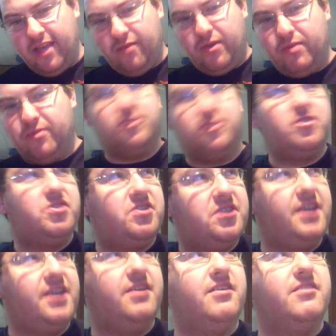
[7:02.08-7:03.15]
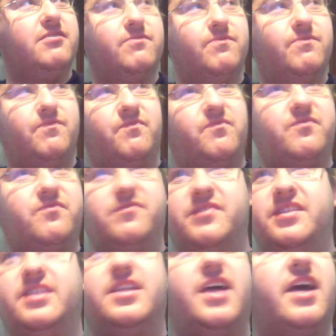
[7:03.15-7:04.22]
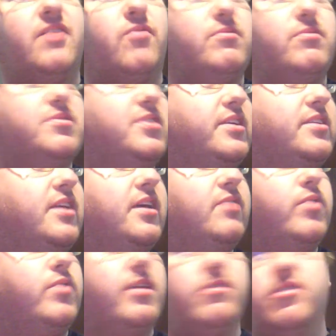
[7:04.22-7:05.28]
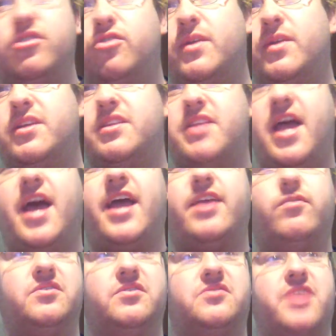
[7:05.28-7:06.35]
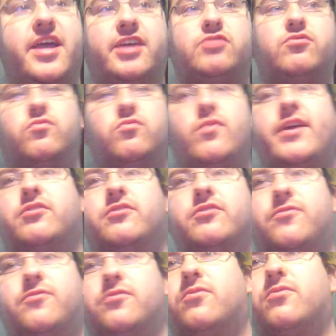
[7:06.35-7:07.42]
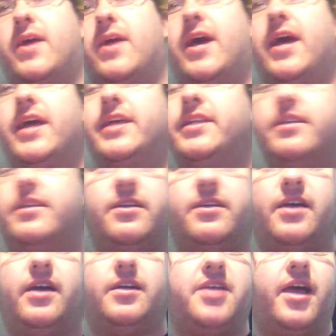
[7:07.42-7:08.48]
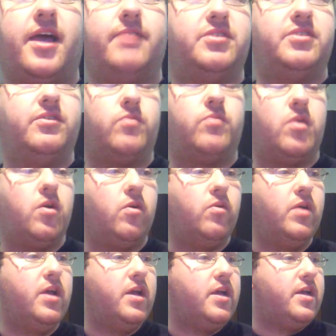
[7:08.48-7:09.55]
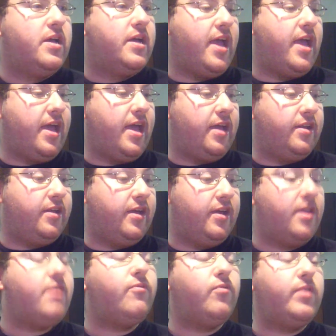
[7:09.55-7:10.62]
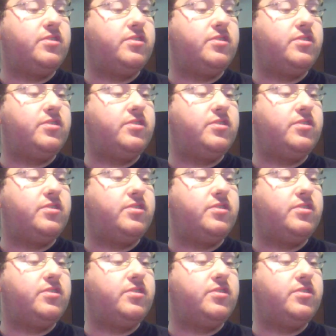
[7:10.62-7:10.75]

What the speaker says: we were still, 129 was the actual record for the ride, times in a row, and if we had